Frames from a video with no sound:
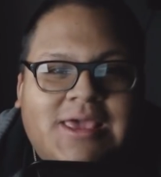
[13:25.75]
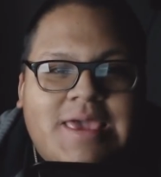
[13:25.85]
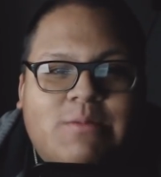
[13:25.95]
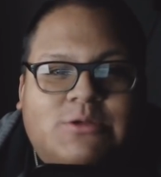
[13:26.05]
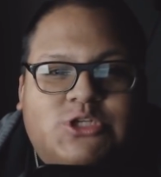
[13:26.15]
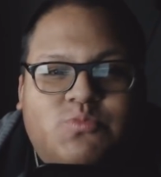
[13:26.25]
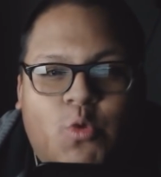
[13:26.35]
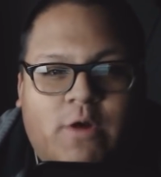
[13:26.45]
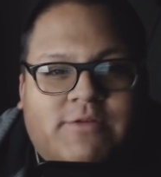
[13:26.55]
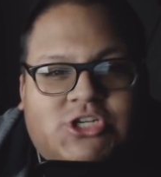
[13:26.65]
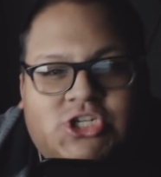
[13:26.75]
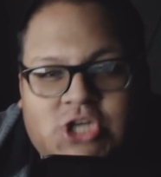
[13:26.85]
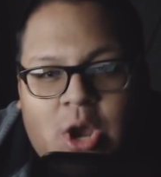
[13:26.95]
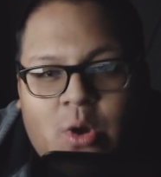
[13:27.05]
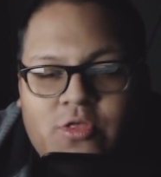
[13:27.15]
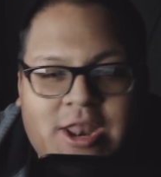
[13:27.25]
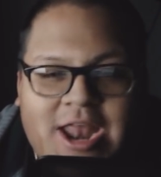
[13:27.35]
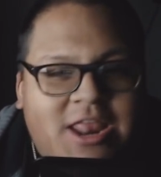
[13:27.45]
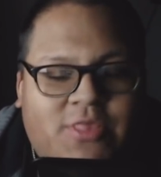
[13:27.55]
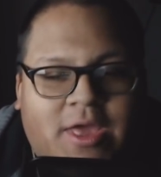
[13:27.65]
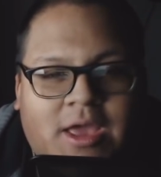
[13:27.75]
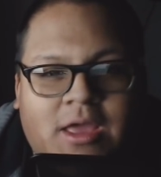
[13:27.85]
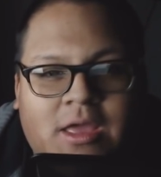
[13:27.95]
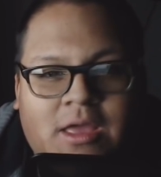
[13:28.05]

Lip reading: He was just more of a show than anything.